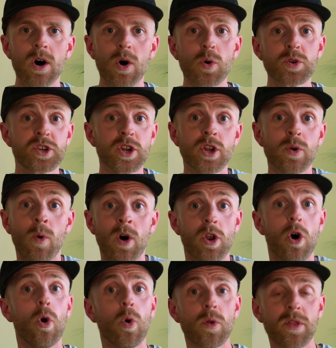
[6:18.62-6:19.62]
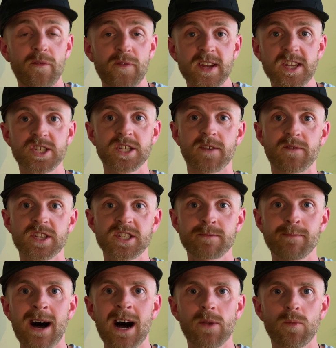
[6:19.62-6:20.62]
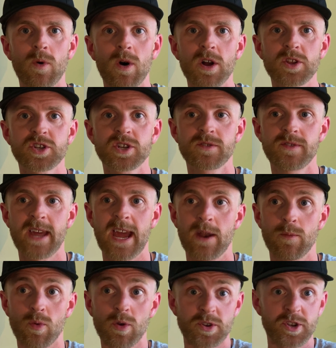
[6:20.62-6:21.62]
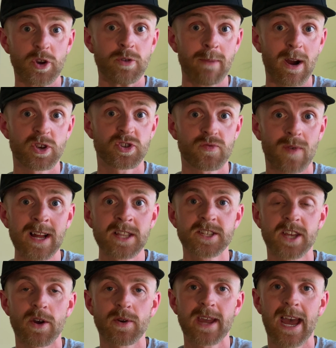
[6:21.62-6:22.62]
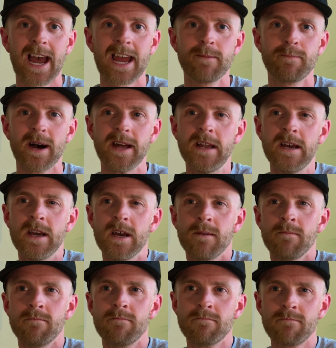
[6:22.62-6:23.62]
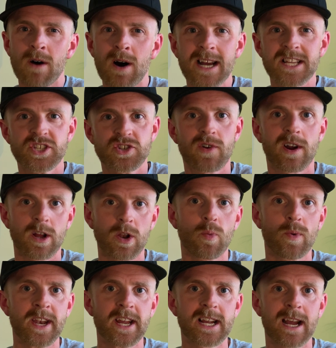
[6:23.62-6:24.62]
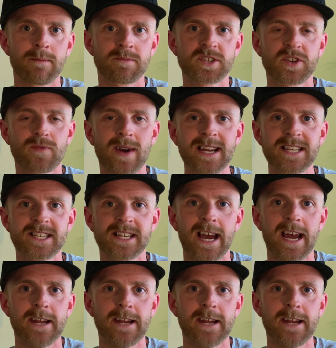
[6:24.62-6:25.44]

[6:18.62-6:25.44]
Or do you want all the features of a smartwatch that will do most runs okay but might struggle when it comes to race day?